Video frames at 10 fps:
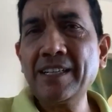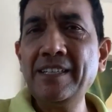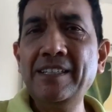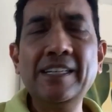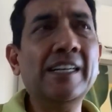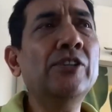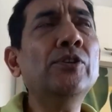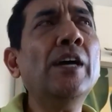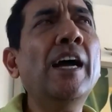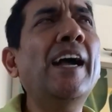and uh,
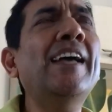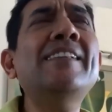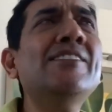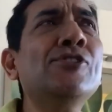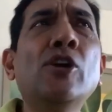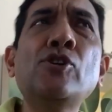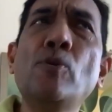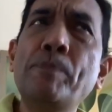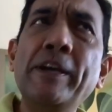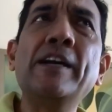it, it's not
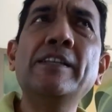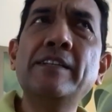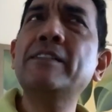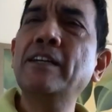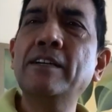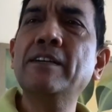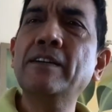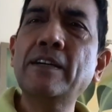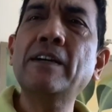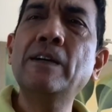hoping. That's a.
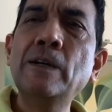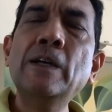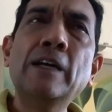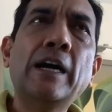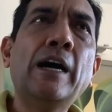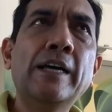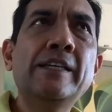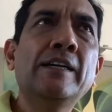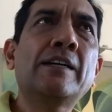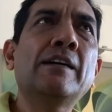Uh, I
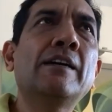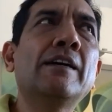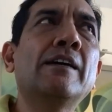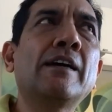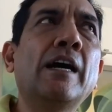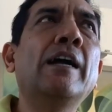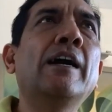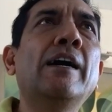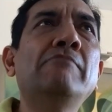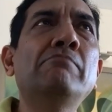think uh,
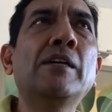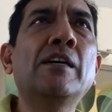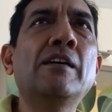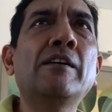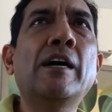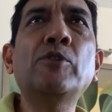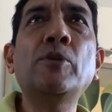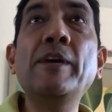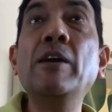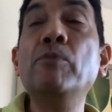I, am I'm, uh, I'm
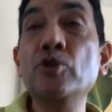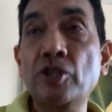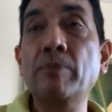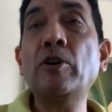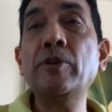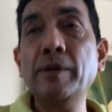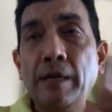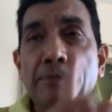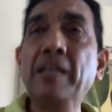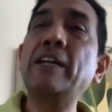not being emotional about it.
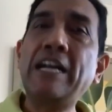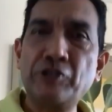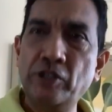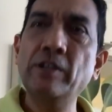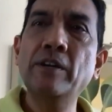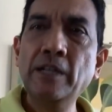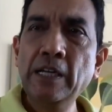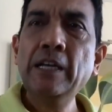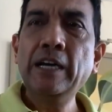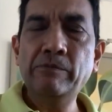I'm being rational.
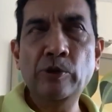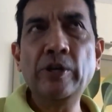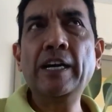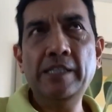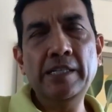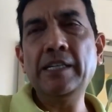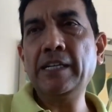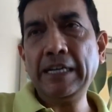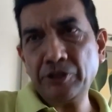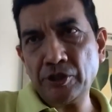I'm looking at it in a
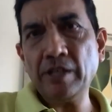rational.